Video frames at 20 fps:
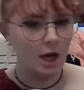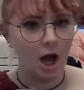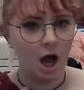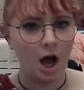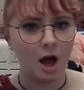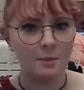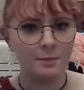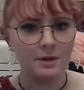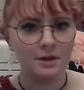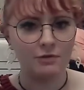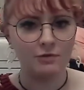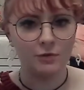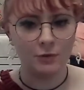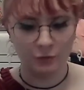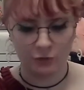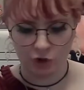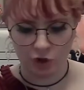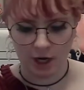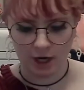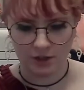If
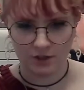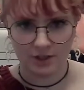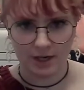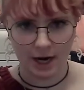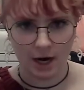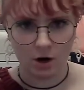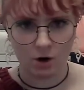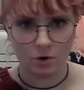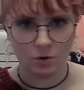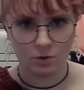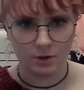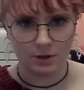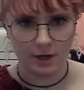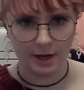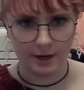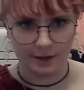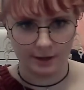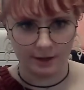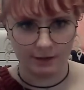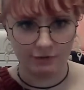you've checked out,
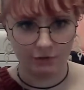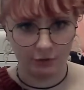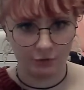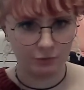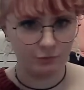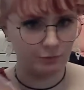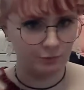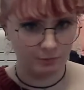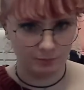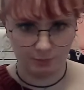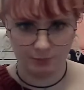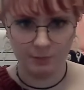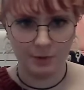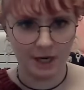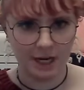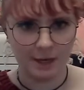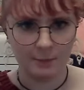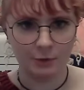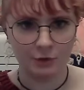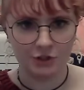if you've
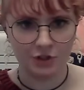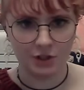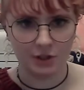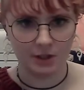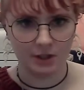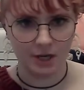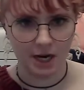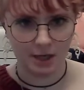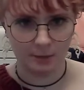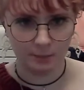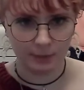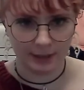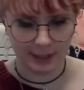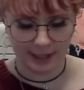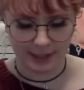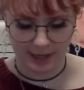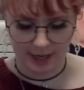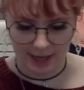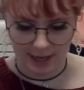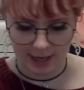been able to kind of
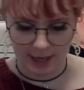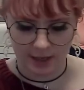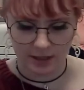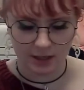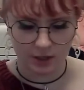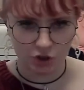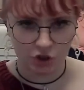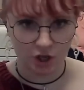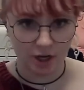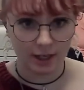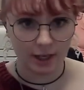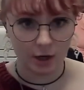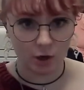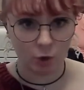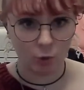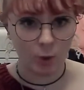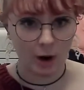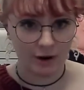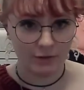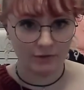plan ahead and check out a
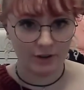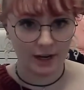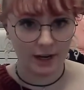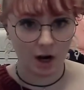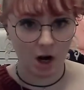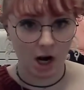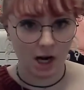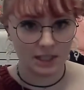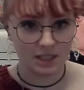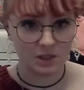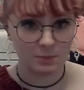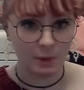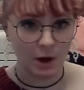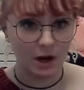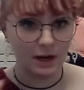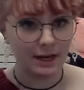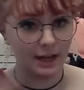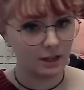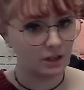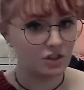Wi-Fi
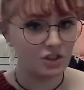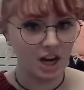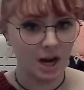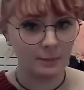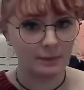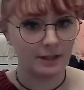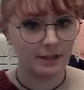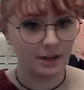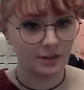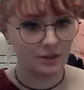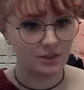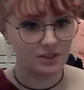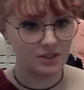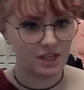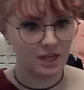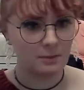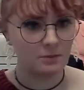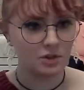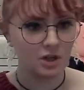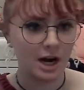hotspot and a tablet at the
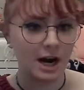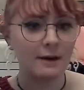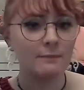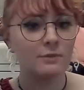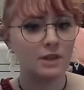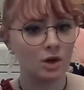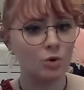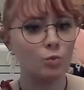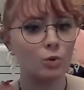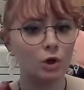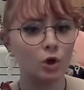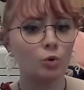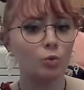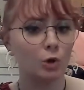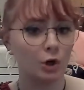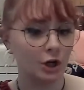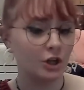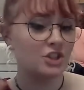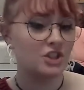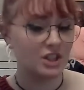same time, they will
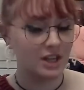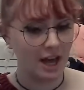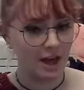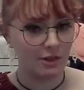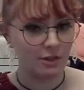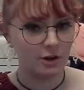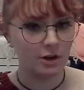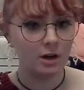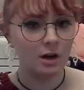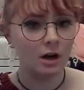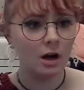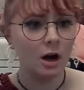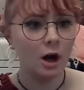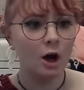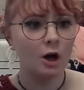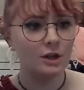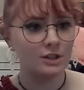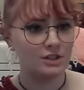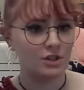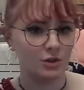work together
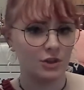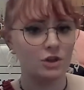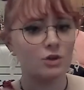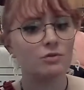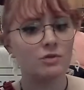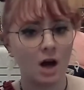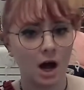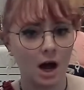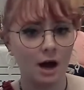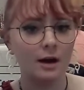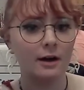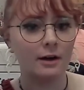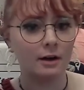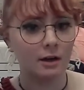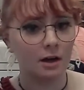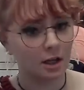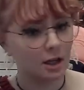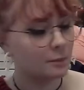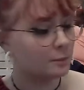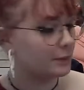so that you've
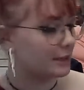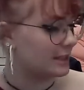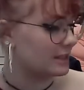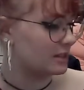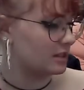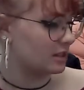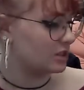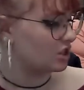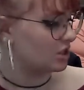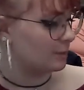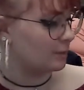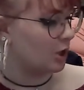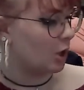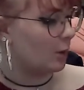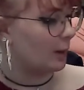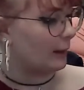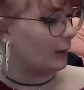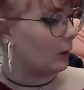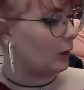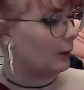got a complete system
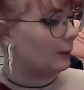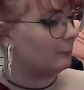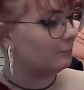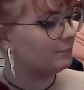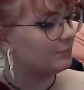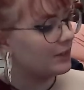going on.